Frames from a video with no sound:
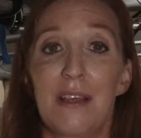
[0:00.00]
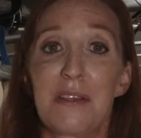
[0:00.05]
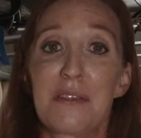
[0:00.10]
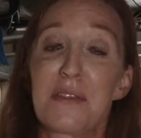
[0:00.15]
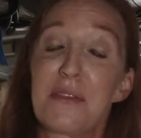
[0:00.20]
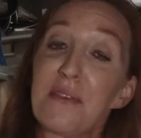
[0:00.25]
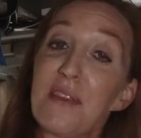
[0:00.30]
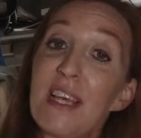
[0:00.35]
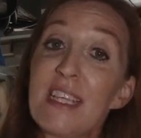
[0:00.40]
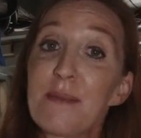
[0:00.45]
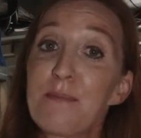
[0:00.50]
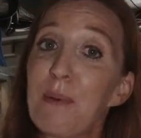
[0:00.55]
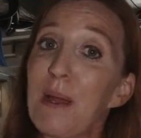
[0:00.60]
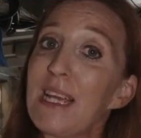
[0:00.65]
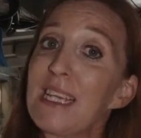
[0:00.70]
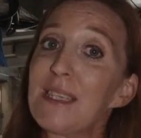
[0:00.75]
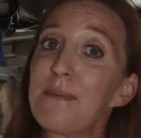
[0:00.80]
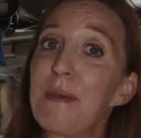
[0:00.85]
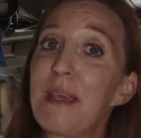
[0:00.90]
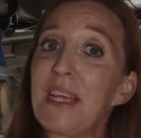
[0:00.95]
So this
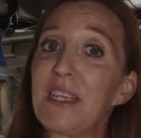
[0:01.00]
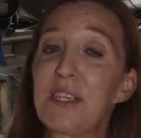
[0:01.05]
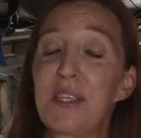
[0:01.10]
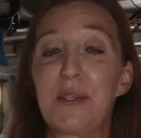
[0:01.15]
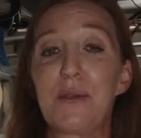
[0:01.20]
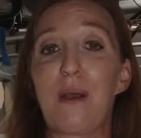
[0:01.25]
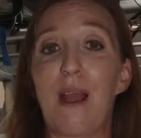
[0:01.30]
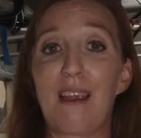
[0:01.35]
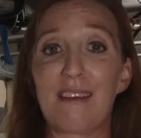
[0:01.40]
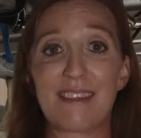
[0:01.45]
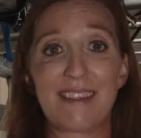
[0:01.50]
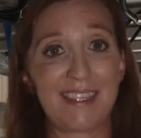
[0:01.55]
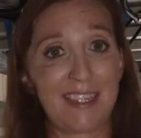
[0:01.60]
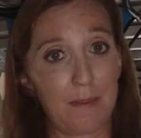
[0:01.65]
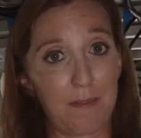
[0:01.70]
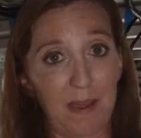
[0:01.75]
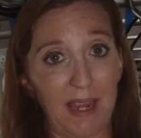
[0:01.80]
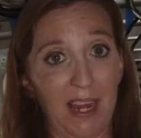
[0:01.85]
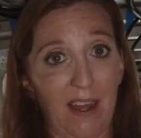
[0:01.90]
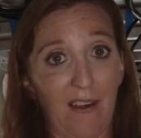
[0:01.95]
brings me to our
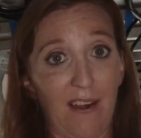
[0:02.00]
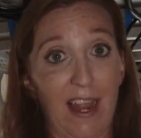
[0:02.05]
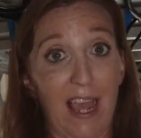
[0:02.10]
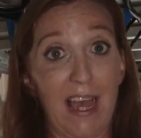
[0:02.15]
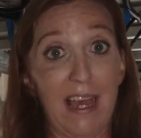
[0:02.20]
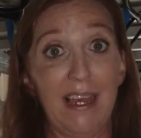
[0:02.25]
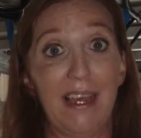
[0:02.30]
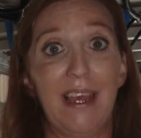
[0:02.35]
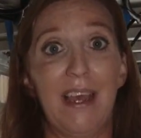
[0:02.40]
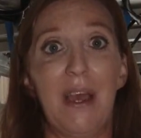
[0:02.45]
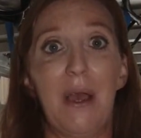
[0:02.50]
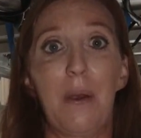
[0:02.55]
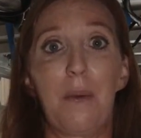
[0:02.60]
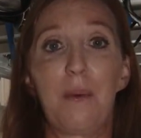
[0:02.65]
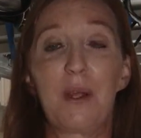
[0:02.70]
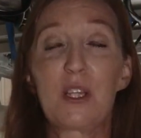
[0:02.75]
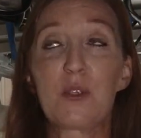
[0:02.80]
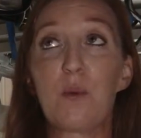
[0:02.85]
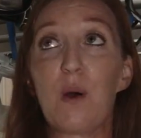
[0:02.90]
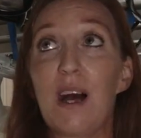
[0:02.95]
sleeping area,
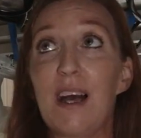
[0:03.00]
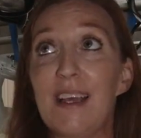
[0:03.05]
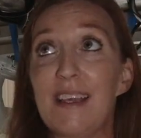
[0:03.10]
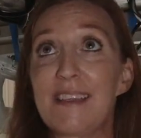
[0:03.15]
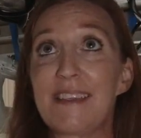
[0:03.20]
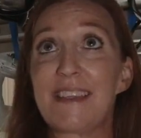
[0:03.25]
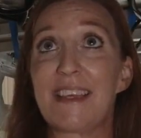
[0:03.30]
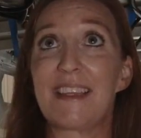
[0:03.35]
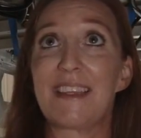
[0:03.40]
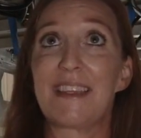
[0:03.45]
which was